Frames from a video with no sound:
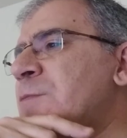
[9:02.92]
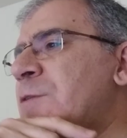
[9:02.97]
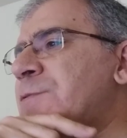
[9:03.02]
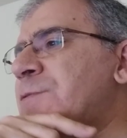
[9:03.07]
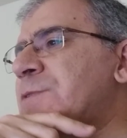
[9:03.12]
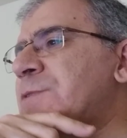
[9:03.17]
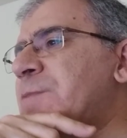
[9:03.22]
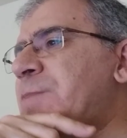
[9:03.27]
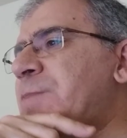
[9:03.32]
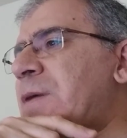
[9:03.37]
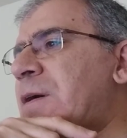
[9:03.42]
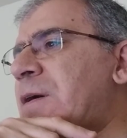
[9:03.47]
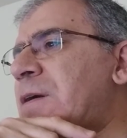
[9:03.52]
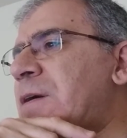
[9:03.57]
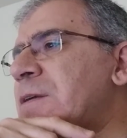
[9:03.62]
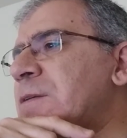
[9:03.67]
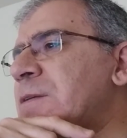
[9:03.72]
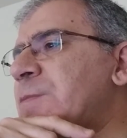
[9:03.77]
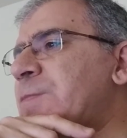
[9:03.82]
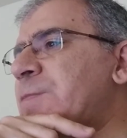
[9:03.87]
of the
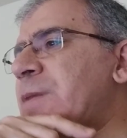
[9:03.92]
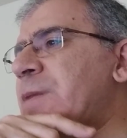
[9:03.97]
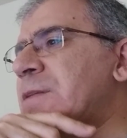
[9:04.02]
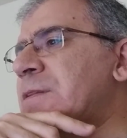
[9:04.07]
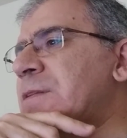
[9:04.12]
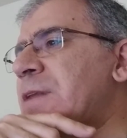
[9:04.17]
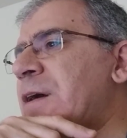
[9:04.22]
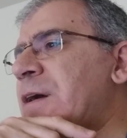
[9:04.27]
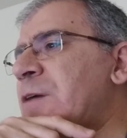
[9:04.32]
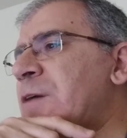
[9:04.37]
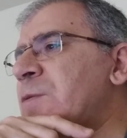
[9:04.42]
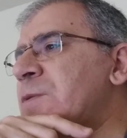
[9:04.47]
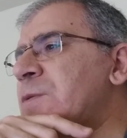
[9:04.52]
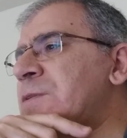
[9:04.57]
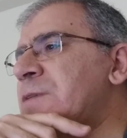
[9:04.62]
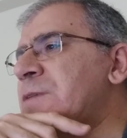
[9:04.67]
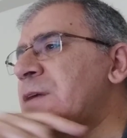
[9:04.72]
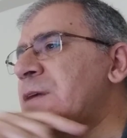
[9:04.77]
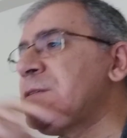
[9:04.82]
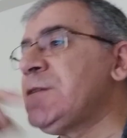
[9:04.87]
park, but now
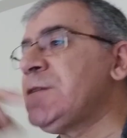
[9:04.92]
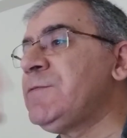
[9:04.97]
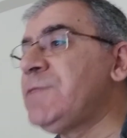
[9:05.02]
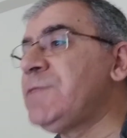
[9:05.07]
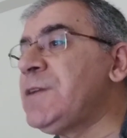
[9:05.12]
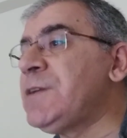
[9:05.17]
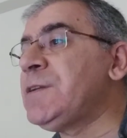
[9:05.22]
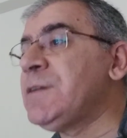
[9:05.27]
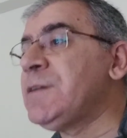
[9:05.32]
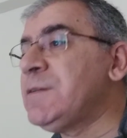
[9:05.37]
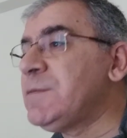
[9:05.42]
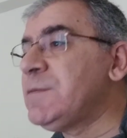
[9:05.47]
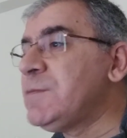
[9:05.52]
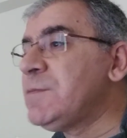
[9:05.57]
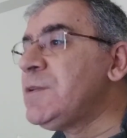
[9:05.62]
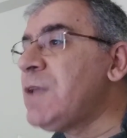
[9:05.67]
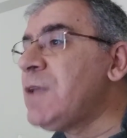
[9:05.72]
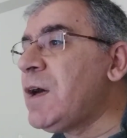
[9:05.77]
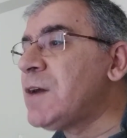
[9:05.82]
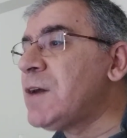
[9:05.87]
it has a very
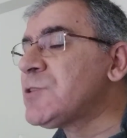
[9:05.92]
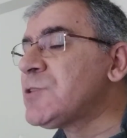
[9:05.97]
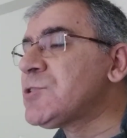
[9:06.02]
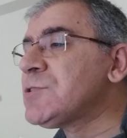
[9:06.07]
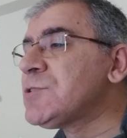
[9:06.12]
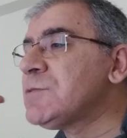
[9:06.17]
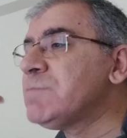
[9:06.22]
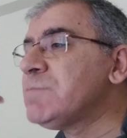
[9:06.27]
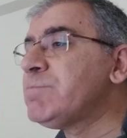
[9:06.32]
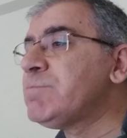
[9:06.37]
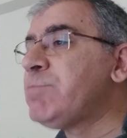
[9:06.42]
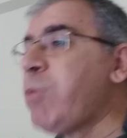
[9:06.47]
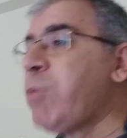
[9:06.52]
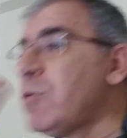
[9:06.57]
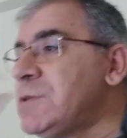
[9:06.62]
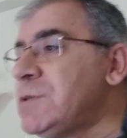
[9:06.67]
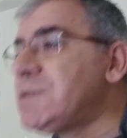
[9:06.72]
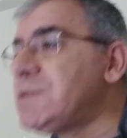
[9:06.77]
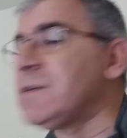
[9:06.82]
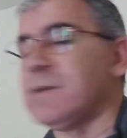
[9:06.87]
large
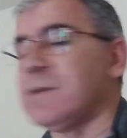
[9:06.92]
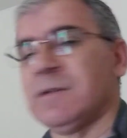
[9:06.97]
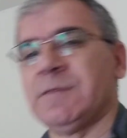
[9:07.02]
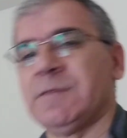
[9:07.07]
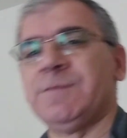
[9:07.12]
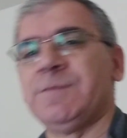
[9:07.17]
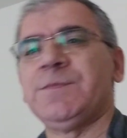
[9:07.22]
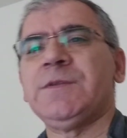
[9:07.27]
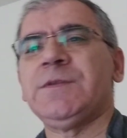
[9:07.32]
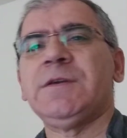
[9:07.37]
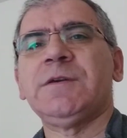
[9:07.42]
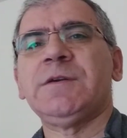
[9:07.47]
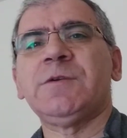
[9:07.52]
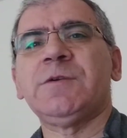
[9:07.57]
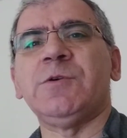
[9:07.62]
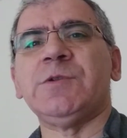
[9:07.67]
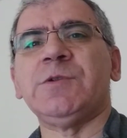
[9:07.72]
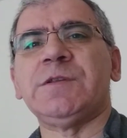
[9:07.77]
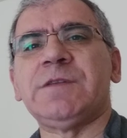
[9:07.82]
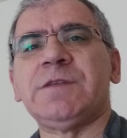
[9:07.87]
political
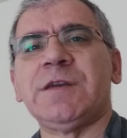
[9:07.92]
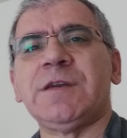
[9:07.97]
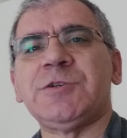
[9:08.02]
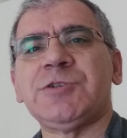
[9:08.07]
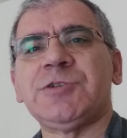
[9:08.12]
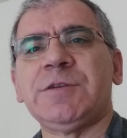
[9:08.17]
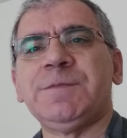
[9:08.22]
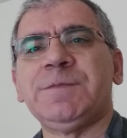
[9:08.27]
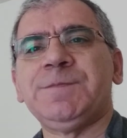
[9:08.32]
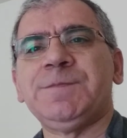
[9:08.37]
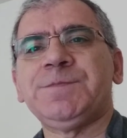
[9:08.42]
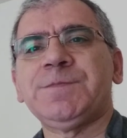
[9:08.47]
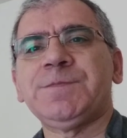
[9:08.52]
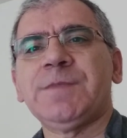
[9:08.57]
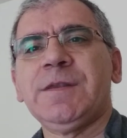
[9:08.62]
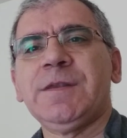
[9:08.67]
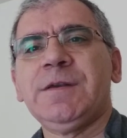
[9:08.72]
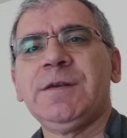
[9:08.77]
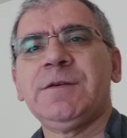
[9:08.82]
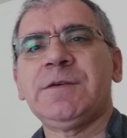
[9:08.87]
connotation.
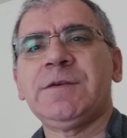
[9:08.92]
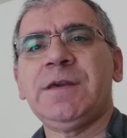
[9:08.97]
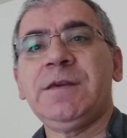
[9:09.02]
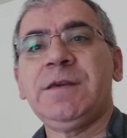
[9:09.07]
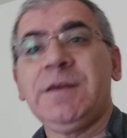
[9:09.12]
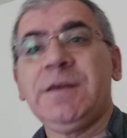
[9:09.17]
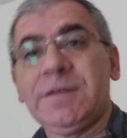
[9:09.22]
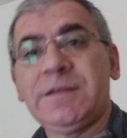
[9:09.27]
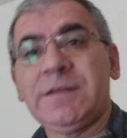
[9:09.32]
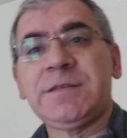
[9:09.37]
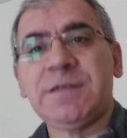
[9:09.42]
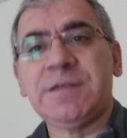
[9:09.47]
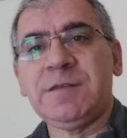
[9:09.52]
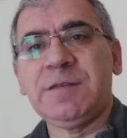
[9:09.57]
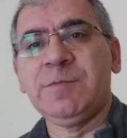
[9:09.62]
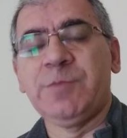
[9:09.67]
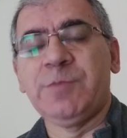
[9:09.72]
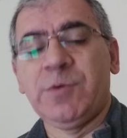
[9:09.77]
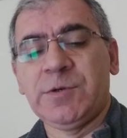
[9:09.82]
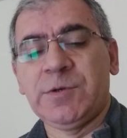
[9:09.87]
Okay, that's an
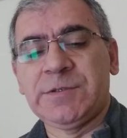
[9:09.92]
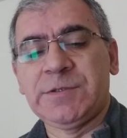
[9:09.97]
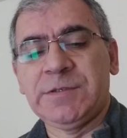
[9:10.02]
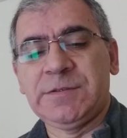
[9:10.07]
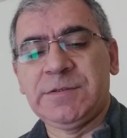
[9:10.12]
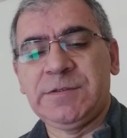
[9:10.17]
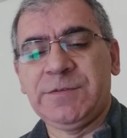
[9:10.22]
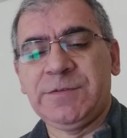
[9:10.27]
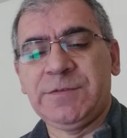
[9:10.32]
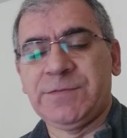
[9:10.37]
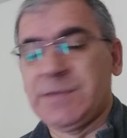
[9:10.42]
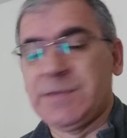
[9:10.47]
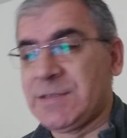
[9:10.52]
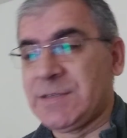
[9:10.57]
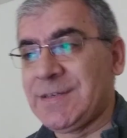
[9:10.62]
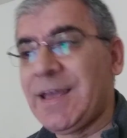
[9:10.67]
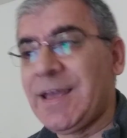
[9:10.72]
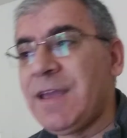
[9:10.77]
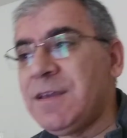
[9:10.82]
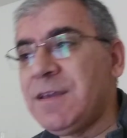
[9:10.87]
important difference.
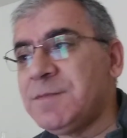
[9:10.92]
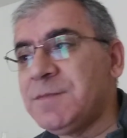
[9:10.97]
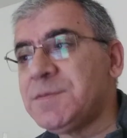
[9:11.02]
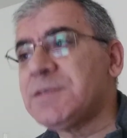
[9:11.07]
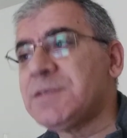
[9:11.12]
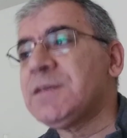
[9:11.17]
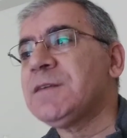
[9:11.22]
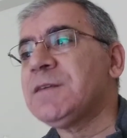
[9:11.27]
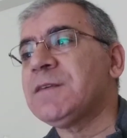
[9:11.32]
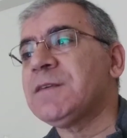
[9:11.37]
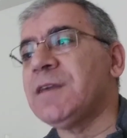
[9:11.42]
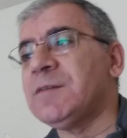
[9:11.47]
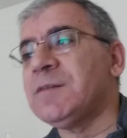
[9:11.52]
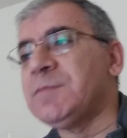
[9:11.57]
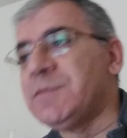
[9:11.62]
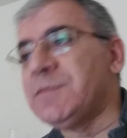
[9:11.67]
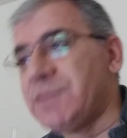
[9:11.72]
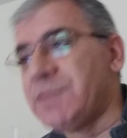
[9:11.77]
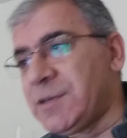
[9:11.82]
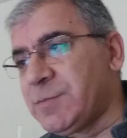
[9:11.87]
Names can
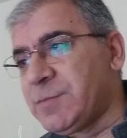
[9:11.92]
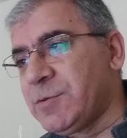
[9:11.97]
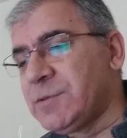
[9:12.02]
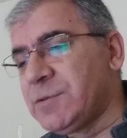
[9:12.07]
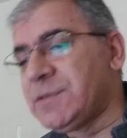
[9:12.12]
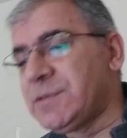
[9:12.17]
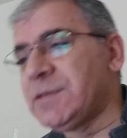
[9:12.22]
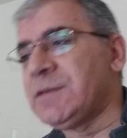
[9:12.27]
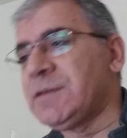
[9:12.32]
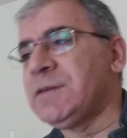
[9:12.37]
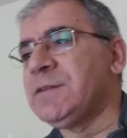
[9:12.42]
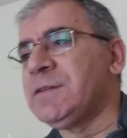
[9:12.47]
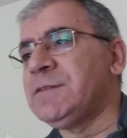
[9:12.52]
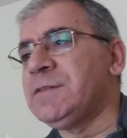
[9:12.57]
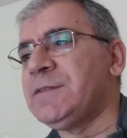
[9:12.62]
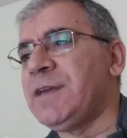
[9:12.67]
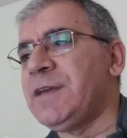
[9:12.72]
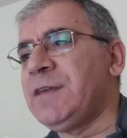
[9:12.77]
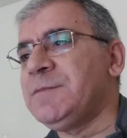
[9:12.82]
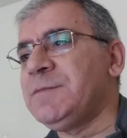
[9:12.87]
be very political,
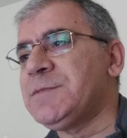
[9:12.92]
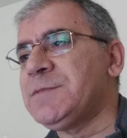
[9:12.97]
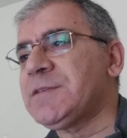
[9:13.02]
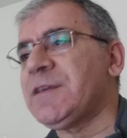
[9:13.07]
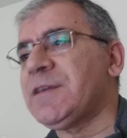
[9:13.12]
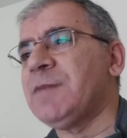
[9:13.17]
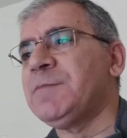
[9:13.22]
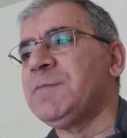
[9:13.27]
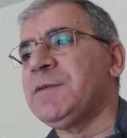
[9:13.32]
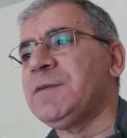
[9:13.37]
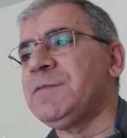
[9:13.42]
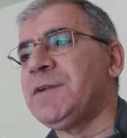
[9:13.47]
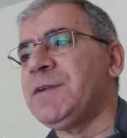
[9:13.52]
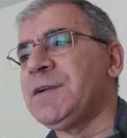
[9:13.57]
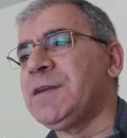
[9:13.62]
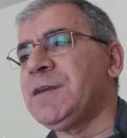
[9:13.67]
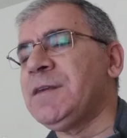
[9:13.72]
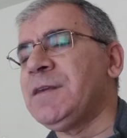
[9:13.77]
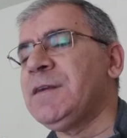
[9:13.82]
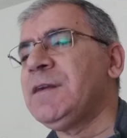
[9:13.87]
names can be
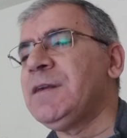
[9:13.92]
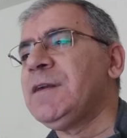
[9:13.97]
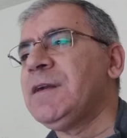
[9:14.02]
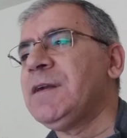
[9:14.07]
very,